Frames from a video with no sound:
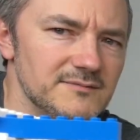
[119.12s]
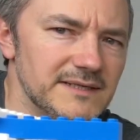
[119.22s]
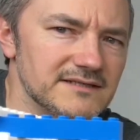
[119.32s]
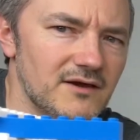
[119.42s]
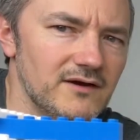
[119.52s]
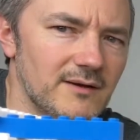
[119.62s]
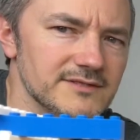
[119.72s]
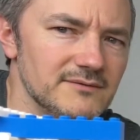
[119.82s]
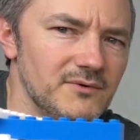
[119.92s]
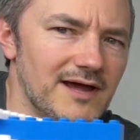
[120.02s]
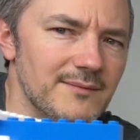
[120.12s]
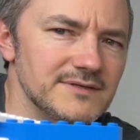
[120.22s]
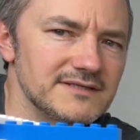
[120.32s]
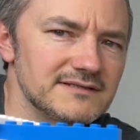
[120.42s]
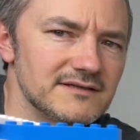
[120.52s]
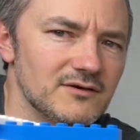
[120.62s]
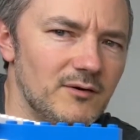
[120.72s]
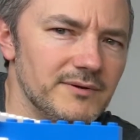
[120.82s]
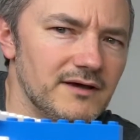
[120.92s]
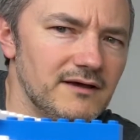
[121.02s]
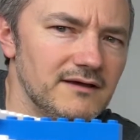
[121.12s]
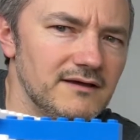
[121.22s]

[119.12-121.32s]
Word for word: bits going up? So what happens is the copper